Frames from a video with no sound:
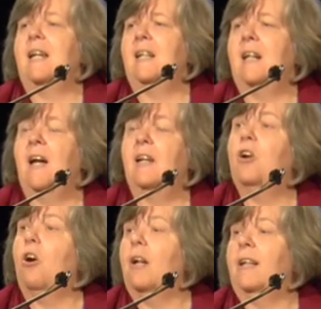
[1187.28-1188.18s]
in
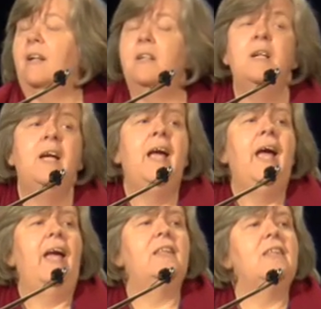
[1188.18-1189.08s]
Ghana.
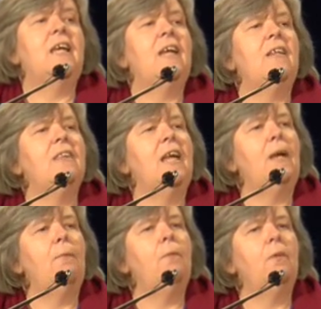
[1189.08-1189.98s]
And
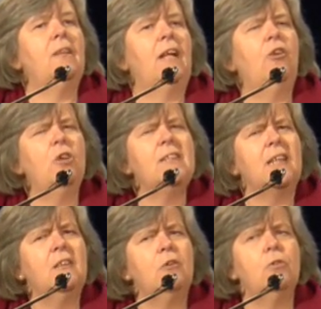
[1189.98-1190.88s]
they looked
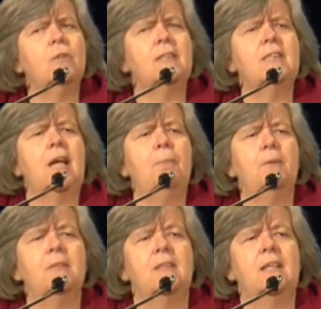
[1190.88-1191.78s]
at those
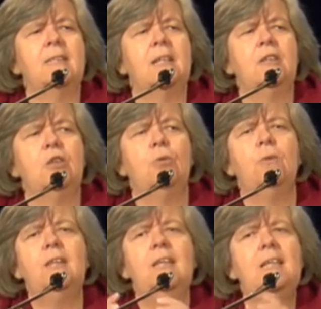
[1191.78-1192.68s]
examples and they said, you know,
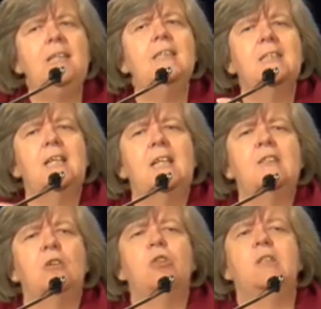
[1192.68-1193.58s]
these
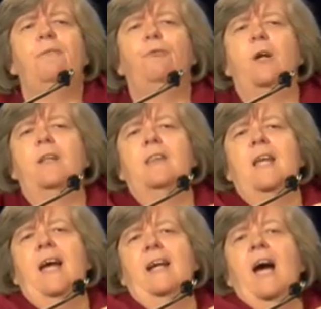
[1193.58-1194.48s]
things are different
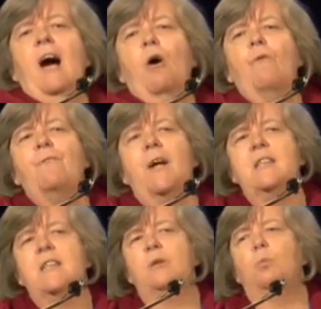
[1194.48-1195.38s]
than how
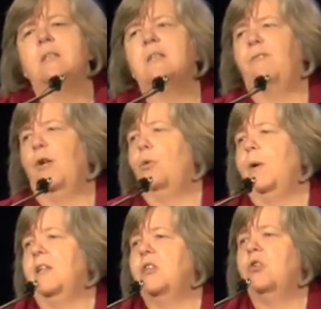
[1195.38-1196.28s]
funding was
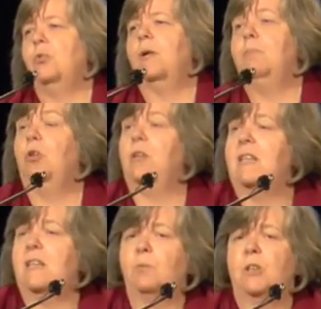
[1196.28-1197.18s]
flowing to
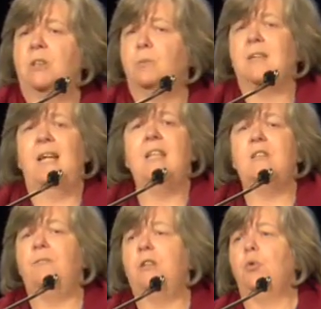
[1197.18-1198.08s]
communities, which is
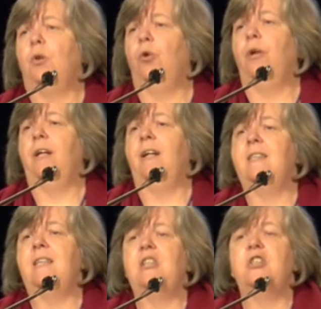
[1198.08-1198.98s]
individual
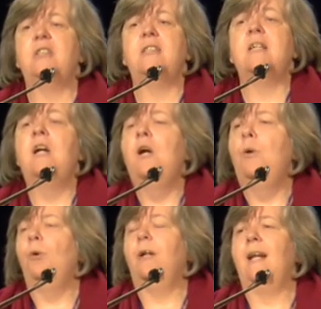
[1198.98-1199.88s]
organizations
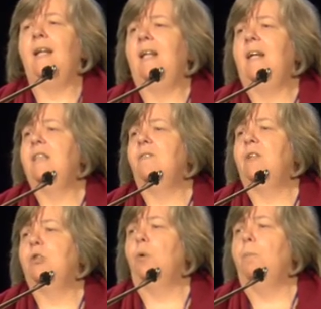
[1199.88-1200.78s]
were getting
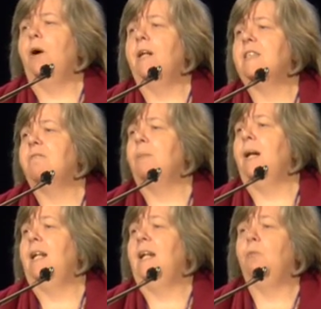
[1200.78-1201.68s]
individual pots of
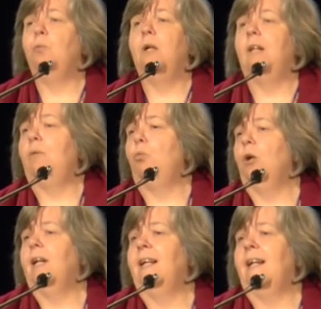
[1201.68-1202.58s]
money and really
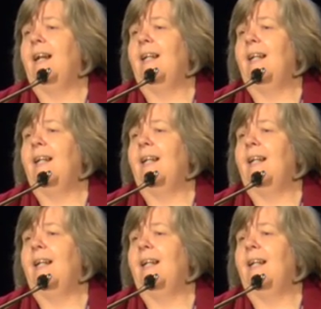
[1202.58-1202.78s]
working at